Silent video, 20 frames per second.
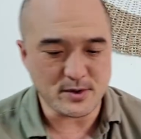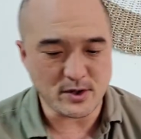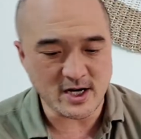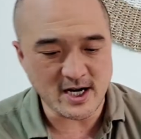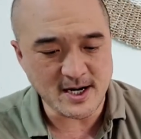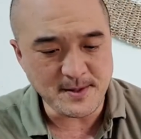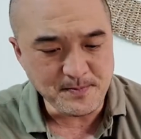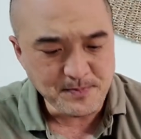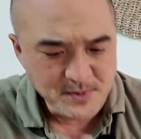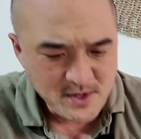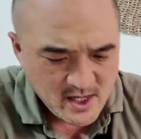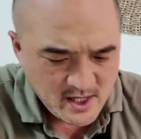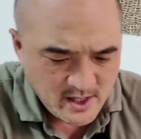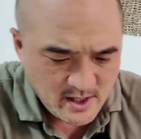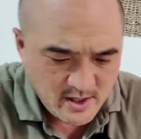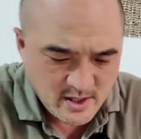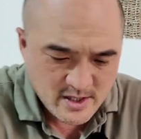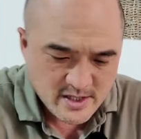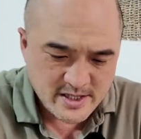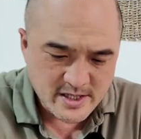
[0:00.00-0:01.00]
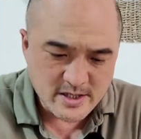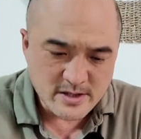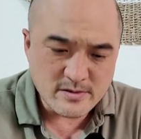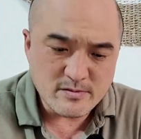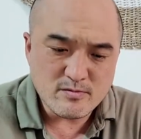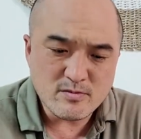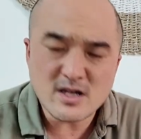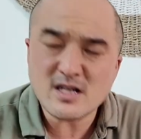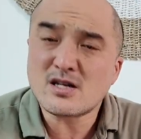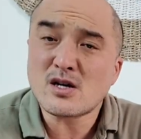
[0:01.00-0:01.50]
Okay,
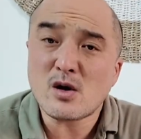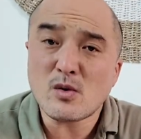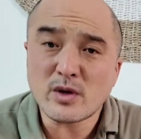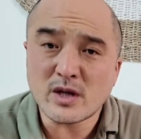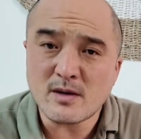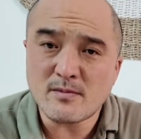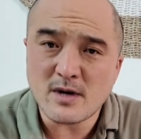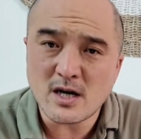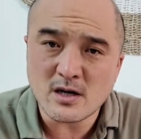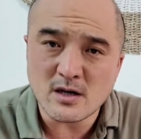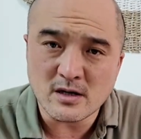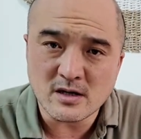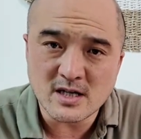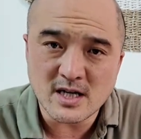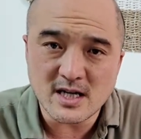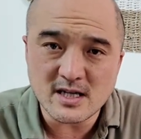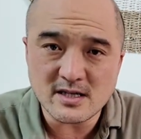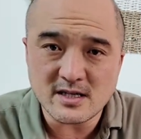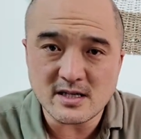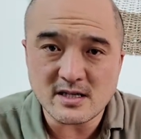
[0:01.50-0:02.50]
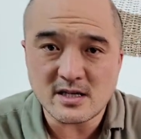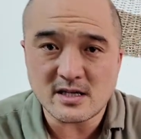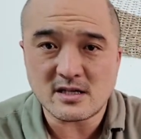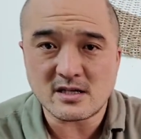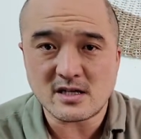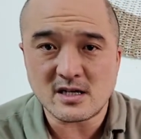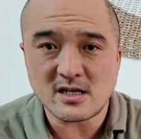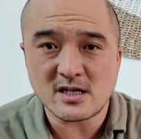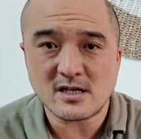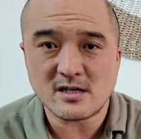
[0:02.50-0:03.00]
so let's start with Kembang Kertas. This
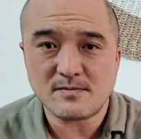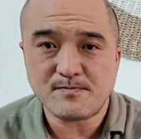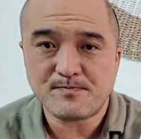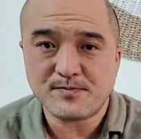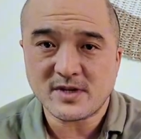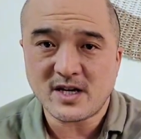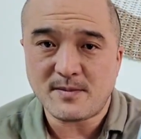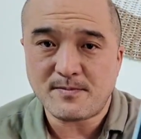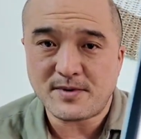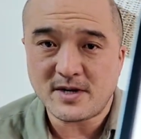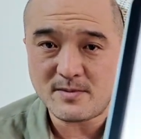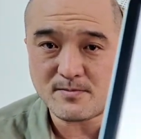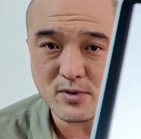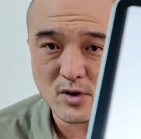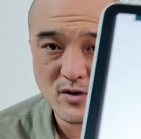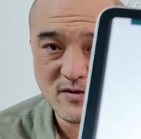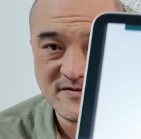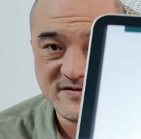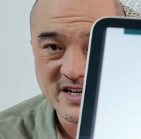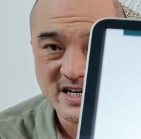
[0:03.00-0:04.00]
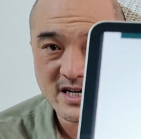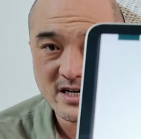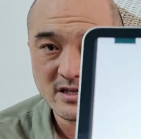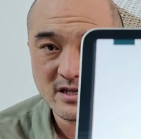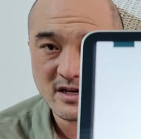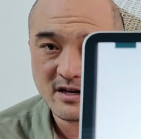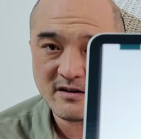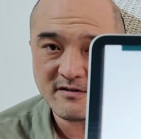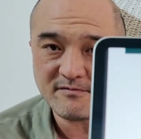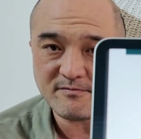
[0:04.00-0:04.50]
is their company profile.
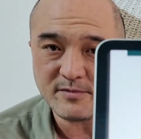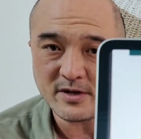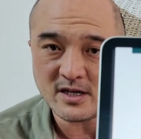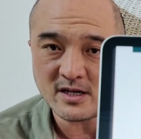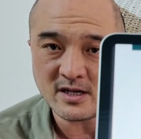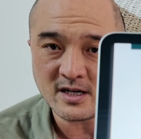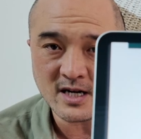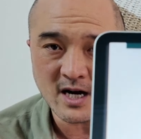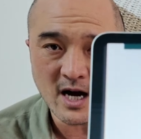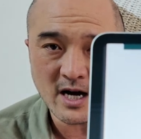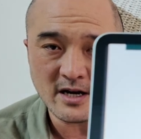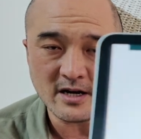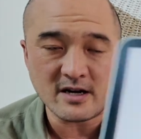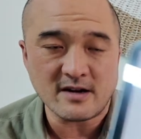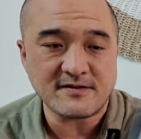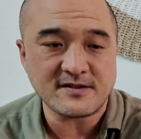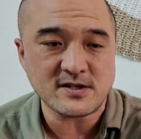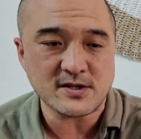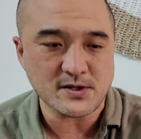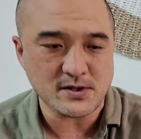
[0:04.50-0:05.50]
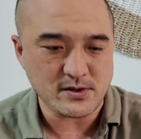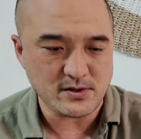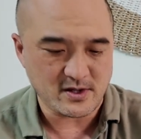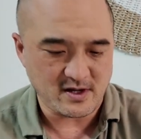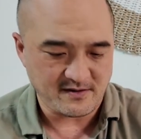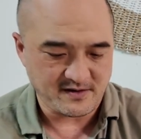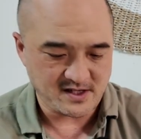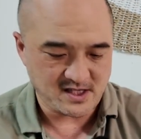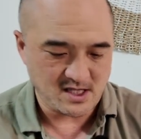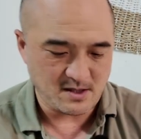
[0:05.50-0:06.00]
They've been kind enough to
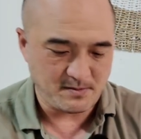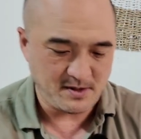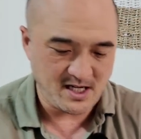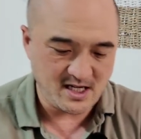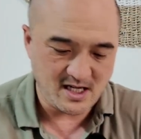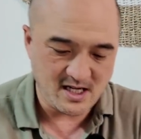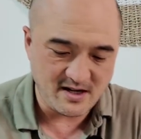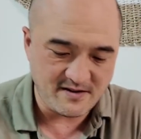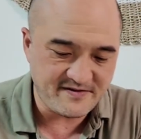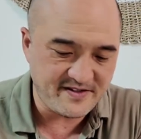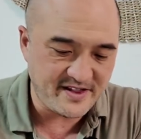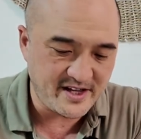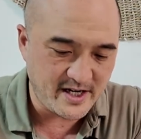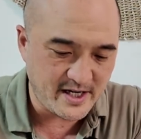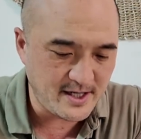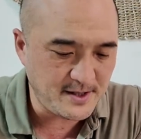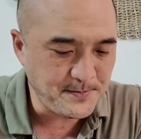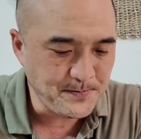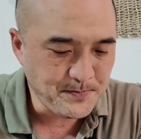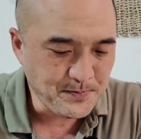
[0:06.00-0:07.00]
give us the PDF there.